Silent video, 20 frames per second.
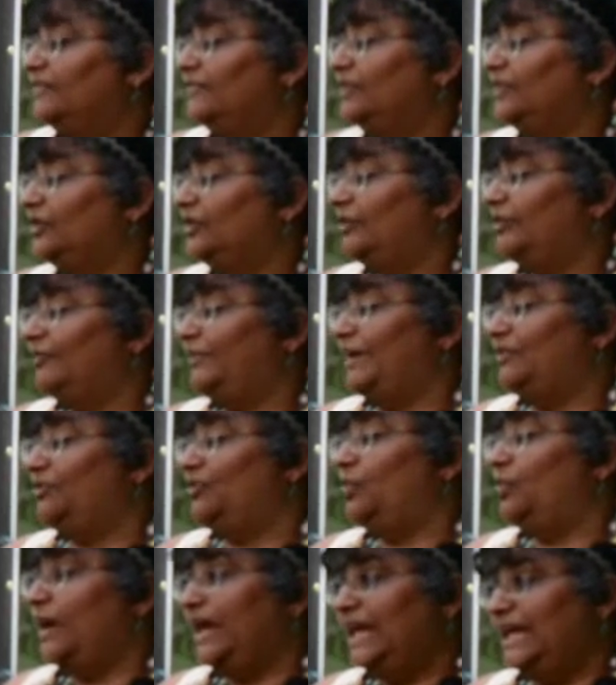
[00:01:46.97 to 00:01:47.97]
for about
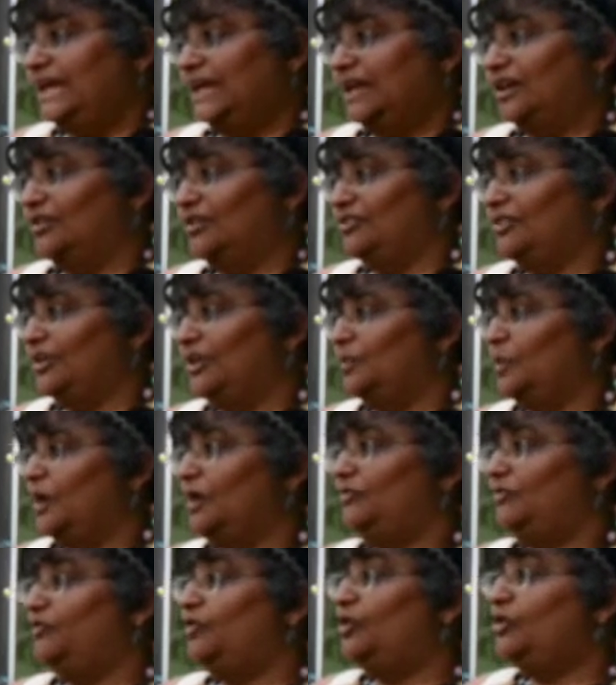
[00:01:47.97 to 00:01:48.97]
20 years on
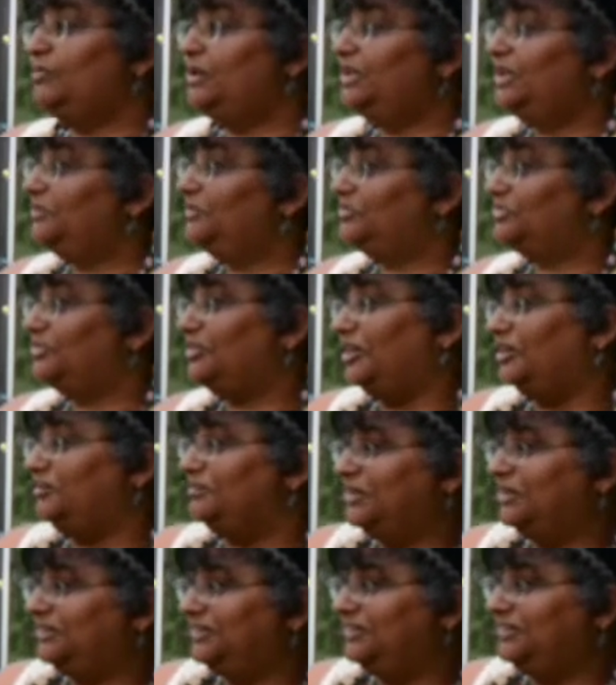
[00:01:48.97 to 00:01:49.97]
what formerly was called
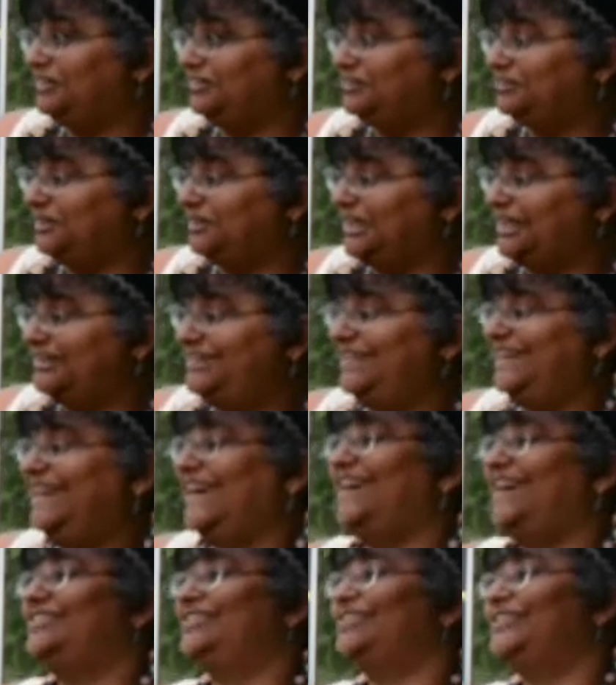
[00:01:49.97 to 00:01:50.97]
multicultural
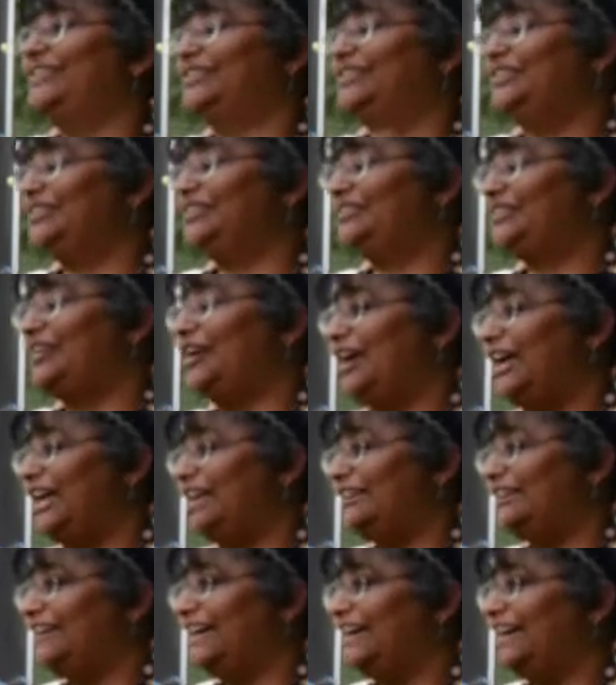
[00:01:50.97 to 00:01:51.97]
education, is
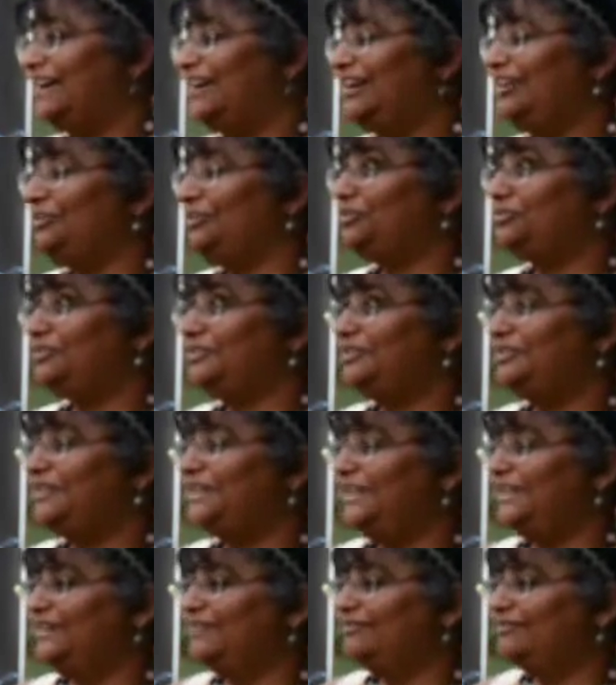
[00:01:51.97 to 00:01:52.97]
called
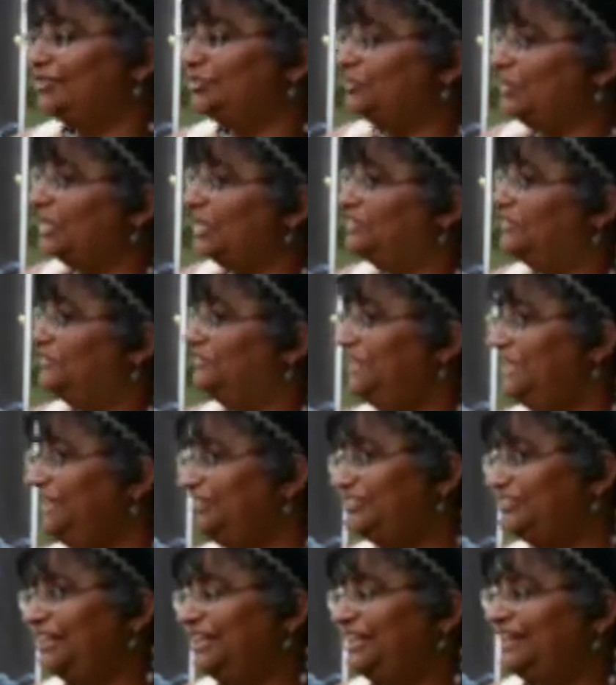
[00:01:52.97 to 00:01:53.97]
culturally responsive
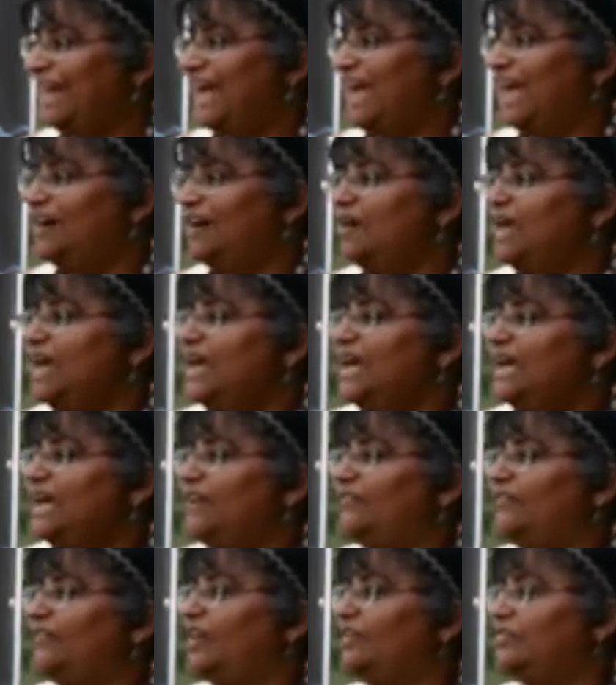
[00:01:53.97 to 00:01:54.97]
teaching now.
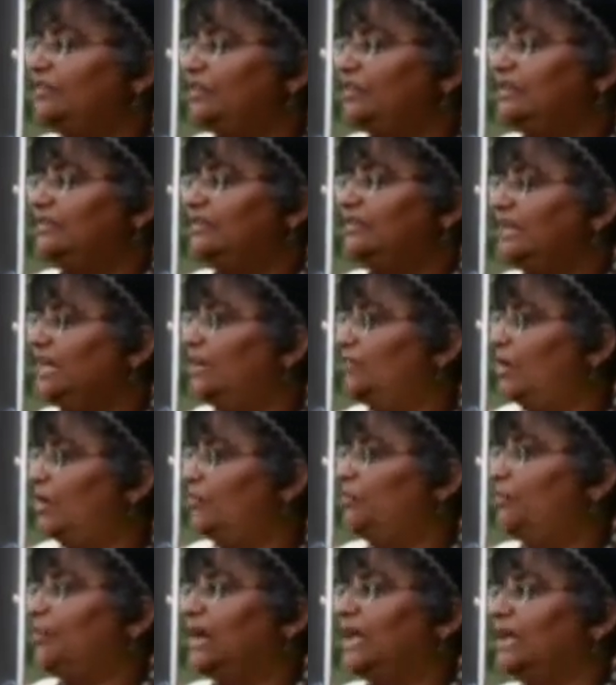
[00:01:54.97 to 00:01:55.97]
It falls in the same
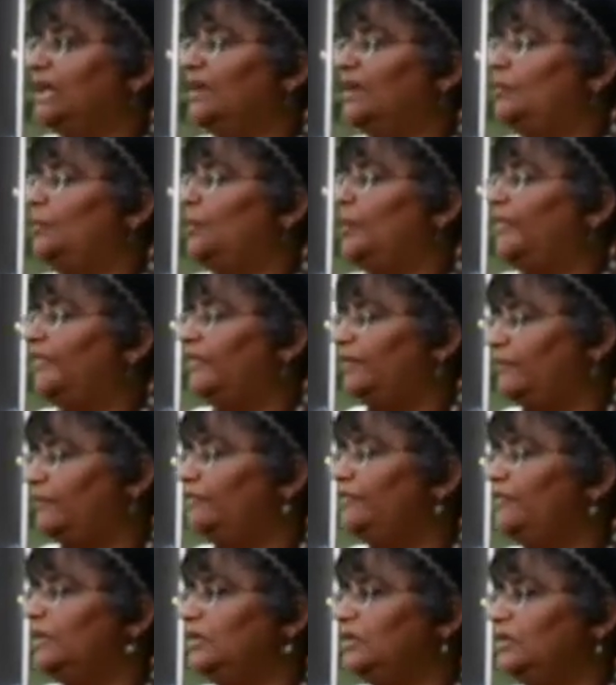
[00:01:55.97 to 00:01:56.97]
umbrella with
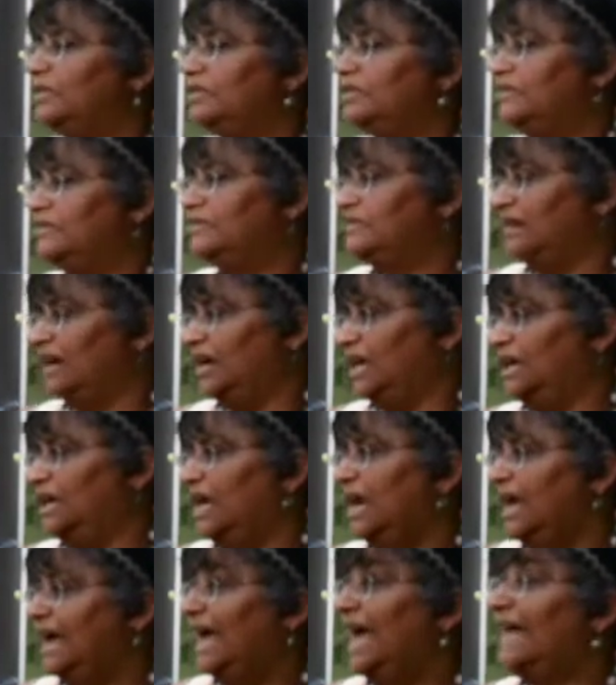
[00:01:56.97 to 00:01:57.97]
focuses on
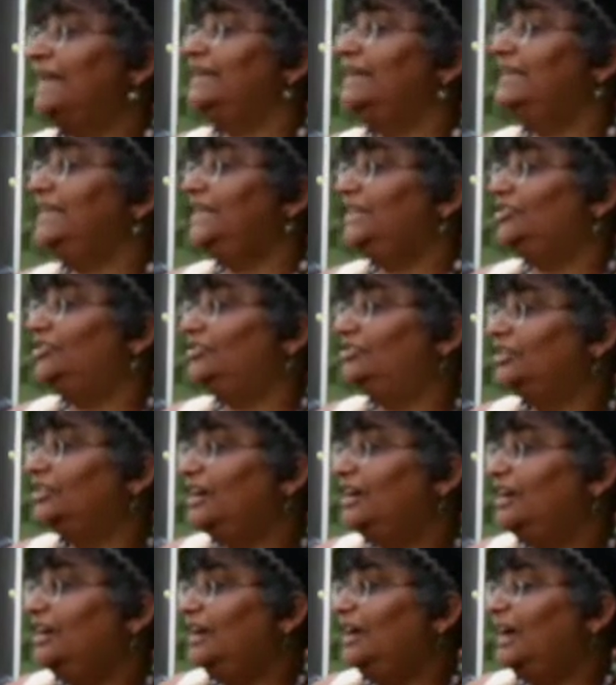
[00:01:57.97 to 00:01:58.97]
how to teach
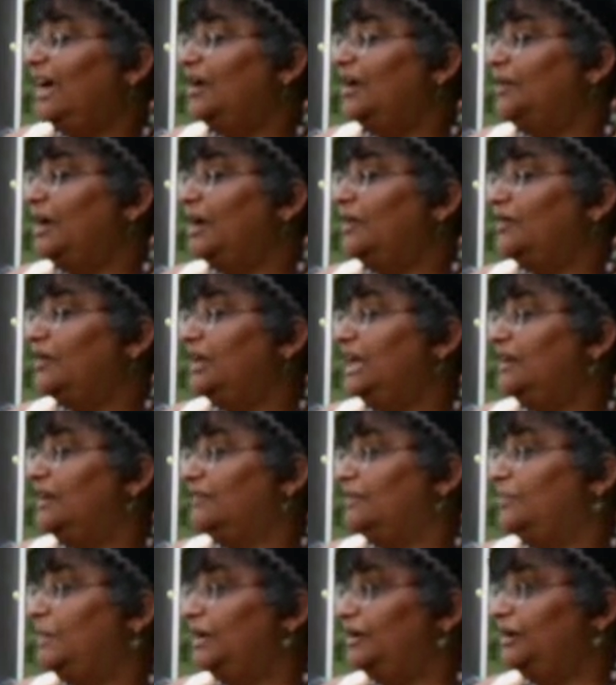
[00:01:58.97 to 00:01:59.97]
about
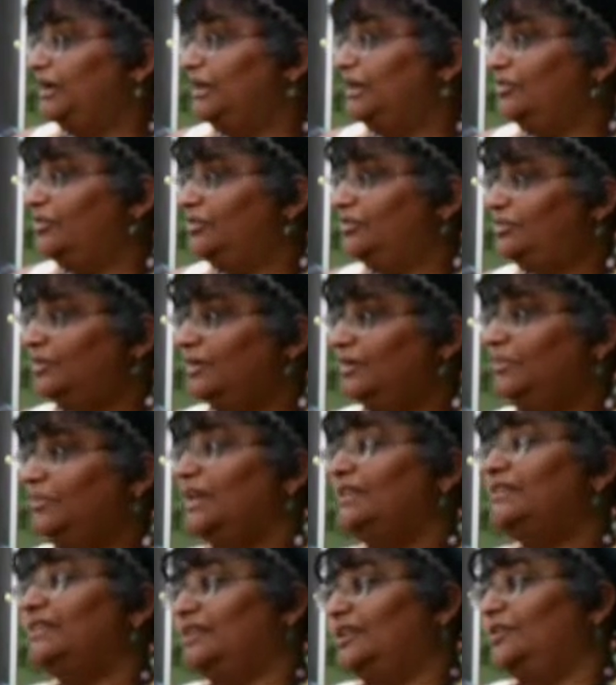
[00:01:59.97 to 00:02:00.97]
Native Americans,
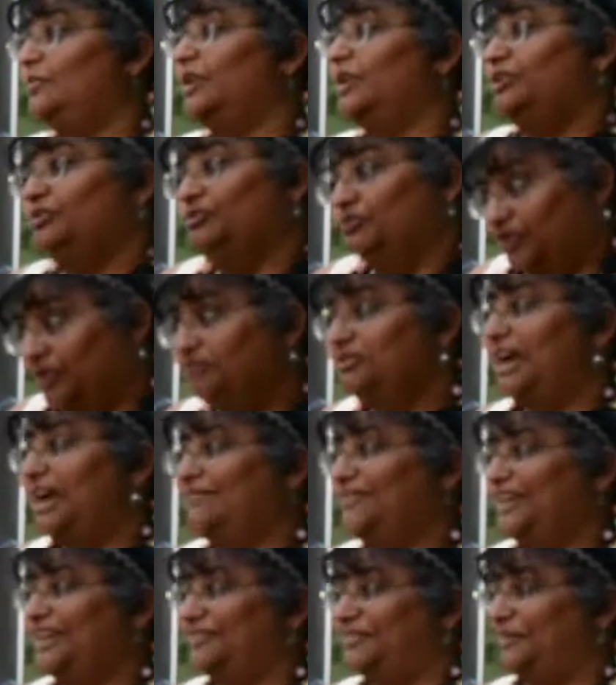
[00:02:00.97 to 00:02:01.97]
basically when you don't
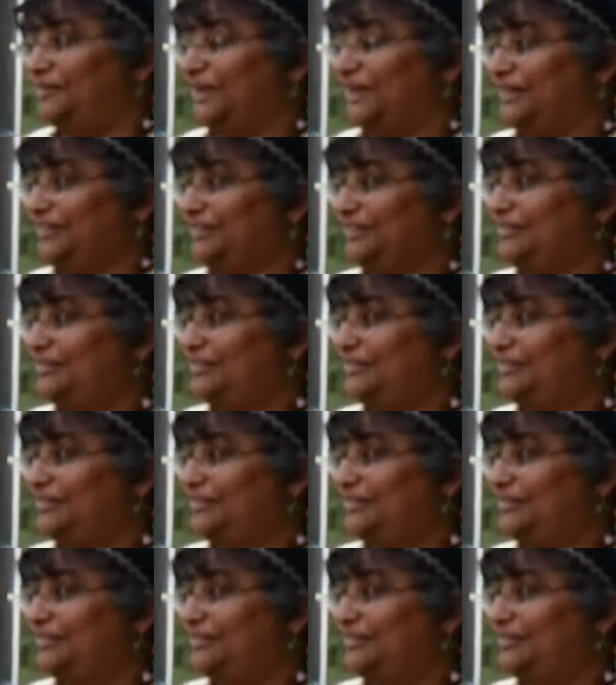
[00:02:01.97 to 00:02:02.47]
have Native American